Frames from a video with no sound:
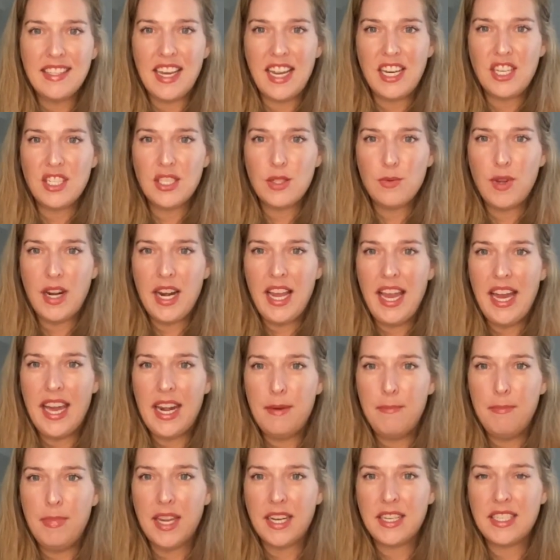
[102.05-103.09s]
I just went ahead
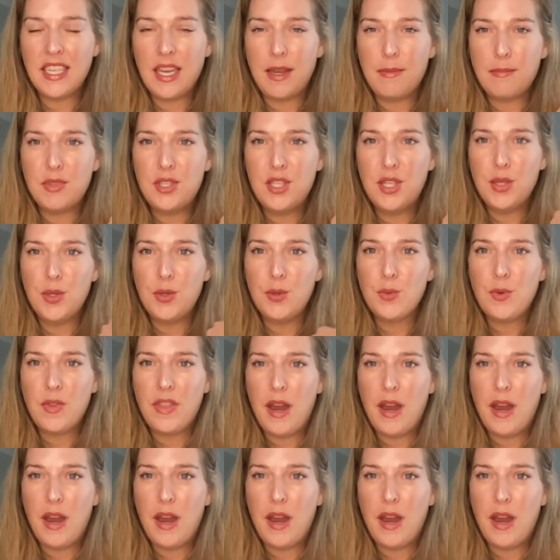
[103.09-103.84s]
and picked up two